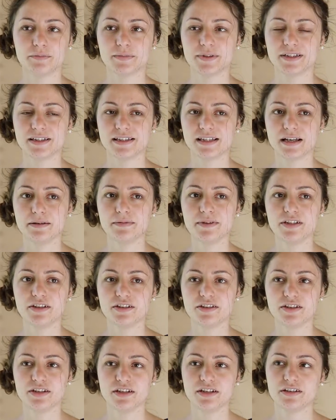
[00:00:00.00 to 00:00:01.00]
But
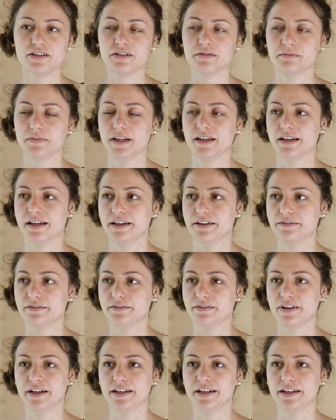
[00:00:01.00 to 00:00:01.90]
something changed in my life.